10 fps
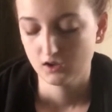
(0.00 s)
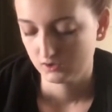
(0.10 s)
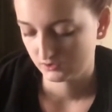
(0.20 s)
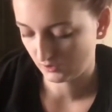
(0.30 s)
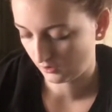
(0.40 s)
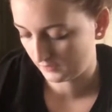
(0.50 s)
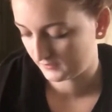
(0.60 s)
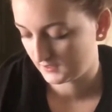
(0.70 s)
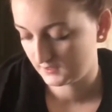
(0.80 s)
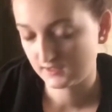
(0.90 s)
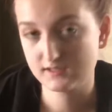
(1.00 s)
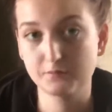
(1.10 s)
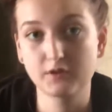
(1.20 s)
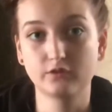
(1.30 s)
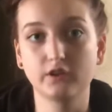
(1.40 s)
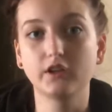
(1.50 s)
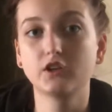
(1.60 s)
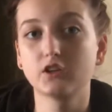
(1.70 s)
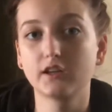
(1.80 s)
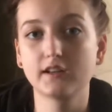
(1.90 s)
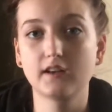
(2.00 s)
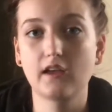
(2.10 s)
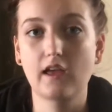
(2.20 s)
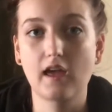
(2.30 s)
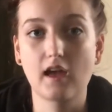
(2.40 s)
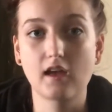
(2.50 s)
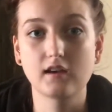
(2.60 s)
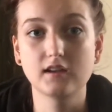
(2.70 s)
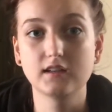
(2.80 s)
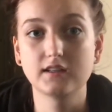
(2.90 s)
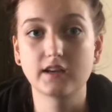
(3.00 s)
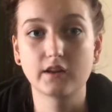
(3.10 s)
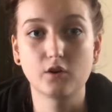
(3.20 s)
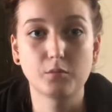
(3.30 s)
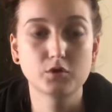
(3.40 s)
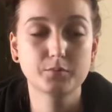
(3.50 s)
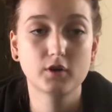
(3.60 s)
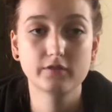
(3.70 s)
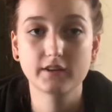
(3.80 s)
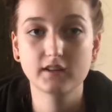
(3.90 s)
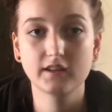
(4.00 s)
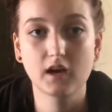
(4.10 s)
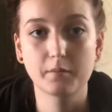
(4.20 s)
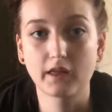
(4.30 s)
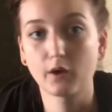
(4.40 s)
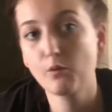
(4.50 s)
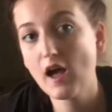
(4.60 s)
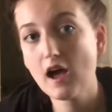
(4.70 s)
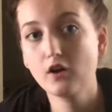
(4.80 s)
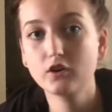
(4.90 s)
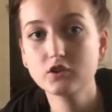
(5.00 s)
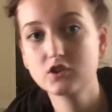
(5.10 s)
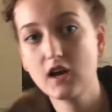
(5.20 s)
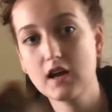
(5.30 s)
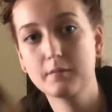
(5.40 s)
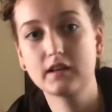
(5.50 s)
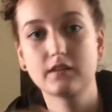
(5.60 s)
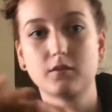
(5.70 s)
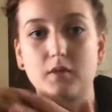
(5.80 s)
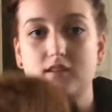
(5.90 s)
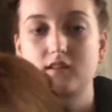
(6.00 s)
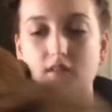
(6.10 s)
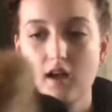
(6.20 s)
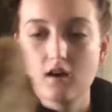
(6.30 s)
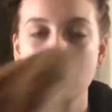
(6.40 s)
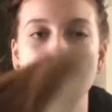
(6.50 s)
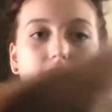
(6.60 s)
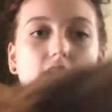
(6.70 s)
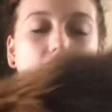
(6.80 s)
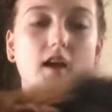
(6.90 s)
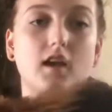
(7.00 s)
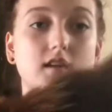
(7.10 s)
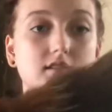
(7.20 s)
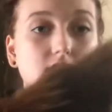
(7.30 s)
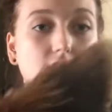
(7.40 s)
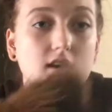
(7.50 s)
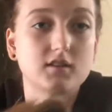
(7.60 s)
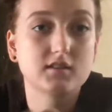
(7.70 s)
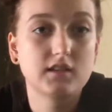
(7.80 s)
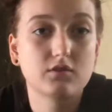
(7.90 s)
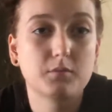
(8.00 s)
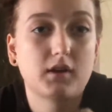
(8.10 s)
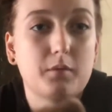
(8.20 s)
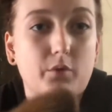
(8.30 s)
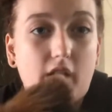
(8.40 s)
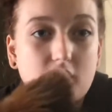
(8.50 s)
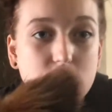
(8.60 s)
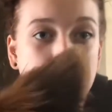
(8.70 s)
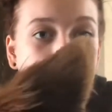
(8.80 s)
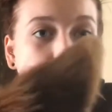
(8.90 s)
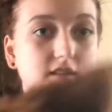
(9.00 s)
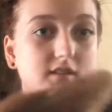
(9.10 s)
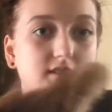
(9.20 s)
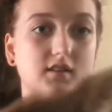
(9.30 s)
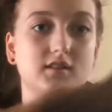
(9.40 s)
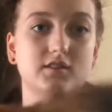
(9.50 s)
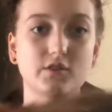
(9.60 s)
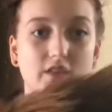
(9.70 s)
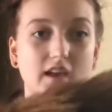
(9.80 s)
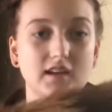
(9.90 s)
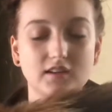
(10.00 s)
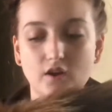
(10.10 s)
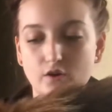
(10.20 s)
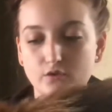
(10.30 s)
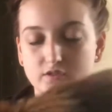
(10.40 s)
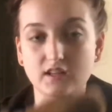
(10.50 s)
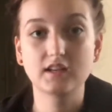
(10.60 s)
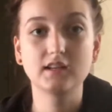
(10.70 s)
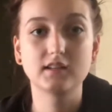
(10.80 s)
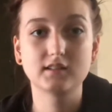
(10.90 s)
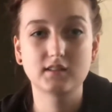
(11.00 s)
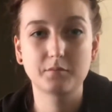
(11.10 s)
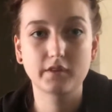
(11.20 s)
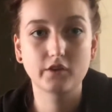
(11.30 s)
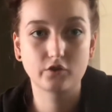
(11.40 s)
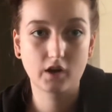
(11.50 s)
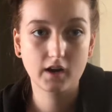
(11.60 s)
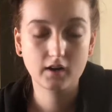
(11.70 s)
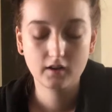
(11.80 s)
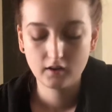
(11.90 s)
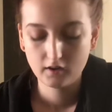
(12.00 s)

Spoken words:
So if he does something really good and he did it almost perfectly, I'll be like, wow, good job, and give him lots of love and just give him a couple extra treats so that he knows that he did something great.